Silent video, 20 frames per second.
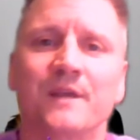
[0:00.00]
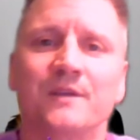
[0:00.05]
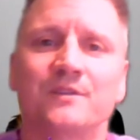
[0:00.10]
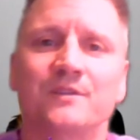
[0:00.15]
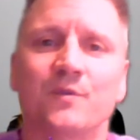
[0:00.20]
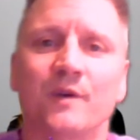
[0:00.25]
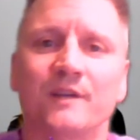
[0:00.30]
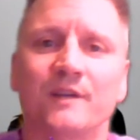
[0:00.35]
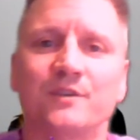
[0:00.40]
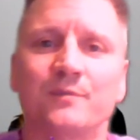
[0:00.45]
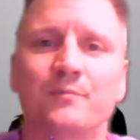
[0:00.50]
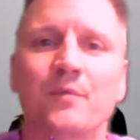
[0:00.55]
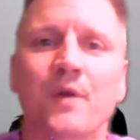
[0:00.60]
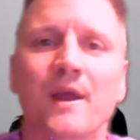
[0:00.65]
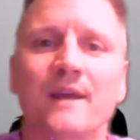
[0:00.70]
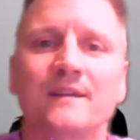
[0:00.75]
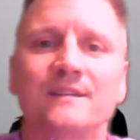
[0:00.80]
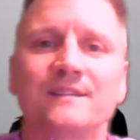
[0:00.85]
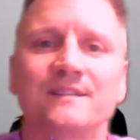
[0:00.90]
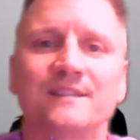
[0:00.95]
So as you're
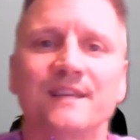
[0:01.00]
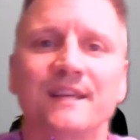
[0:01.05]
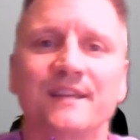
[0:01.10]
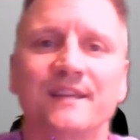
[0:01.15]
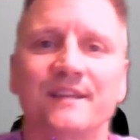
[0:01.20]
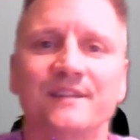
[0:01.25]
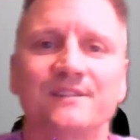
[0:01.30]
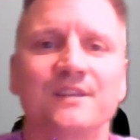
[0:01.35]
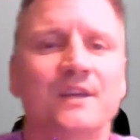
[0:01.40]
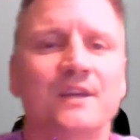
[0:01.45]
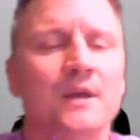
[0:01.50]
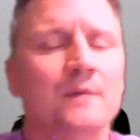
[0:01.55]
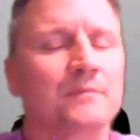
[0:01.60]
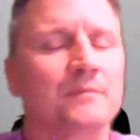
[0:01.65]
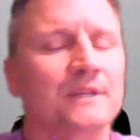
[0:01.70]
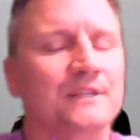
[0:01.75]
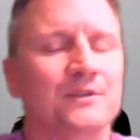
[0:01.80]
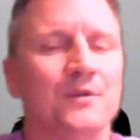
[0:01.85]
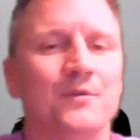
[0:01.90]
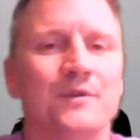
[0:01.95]
practicing this,
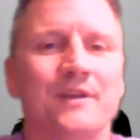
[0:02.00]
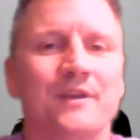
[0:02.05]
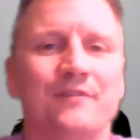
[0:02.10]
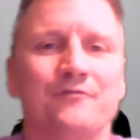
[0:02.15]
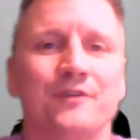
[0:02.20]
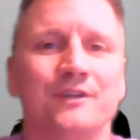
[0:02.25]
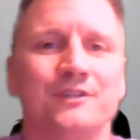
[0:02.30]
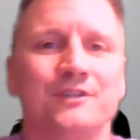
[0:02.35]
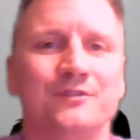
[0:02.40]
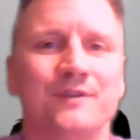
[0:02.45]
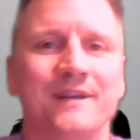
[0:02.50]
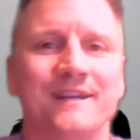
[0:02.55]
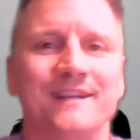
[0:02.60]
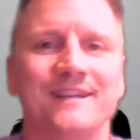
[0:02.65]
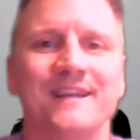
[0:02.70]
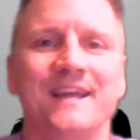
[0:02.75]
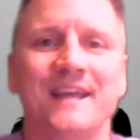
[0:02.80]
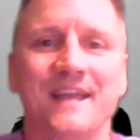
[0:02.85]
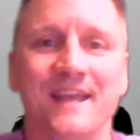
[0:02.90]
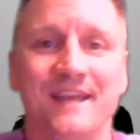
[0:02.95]
please don't get frustrated.